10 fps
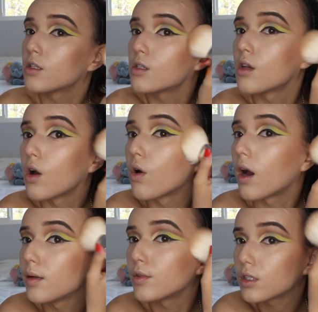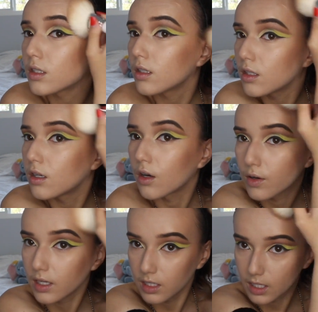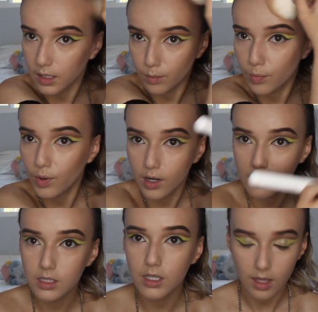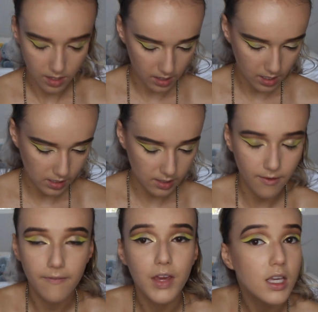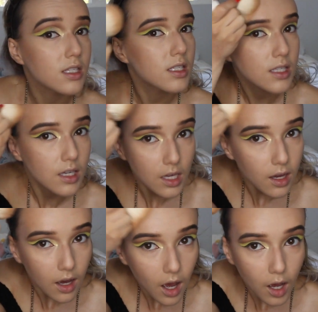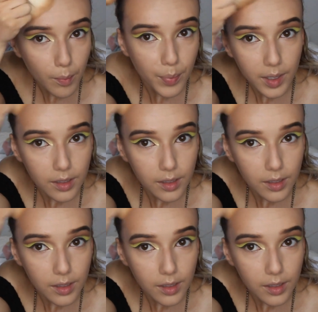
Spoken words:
So I'm just gonna go in and bronze this face up.